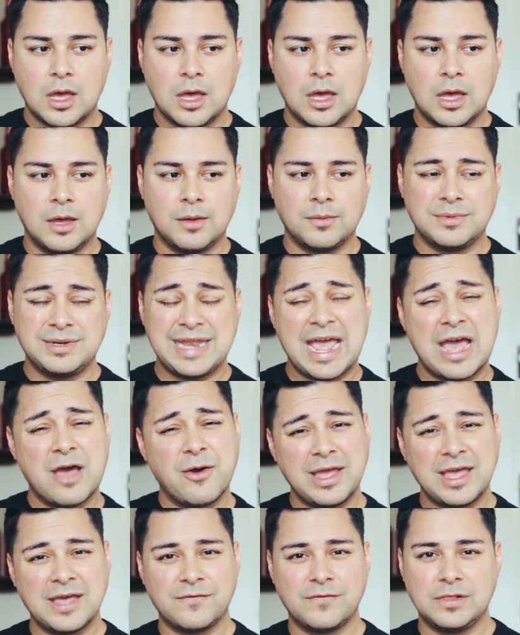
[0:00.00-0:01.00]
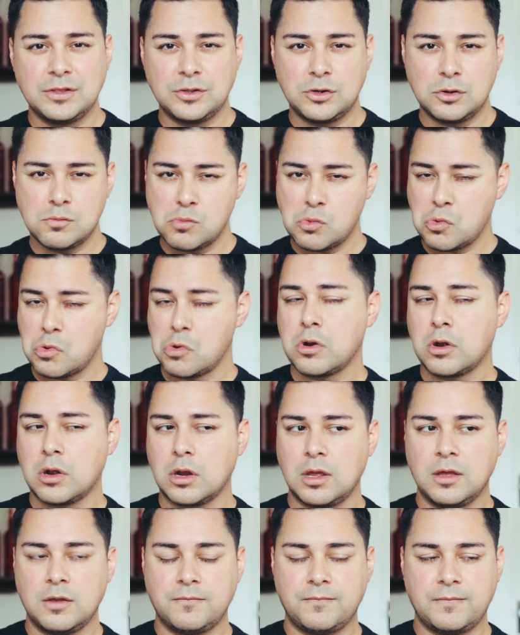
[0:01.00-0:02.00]
Now I have a little more
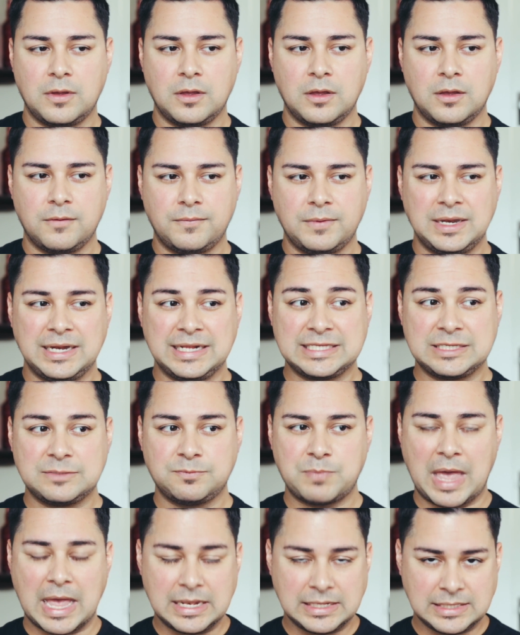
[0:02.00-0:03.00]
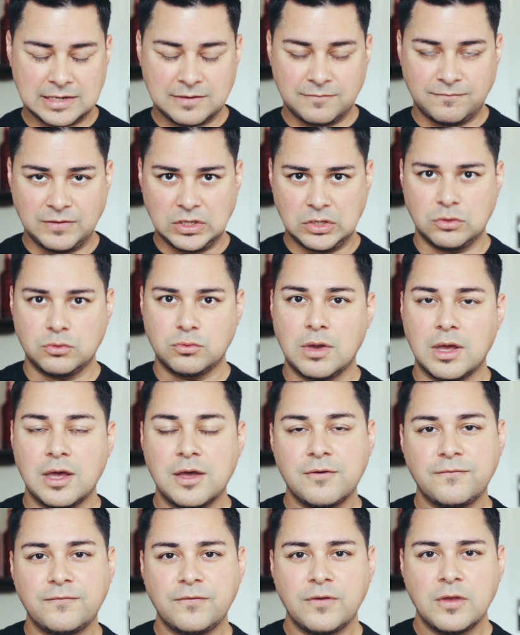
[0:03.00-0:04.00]
of an expanded view
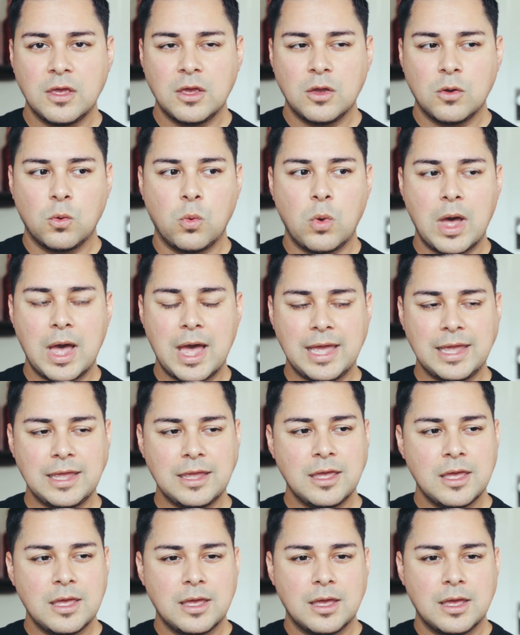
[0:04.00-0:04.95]
of why.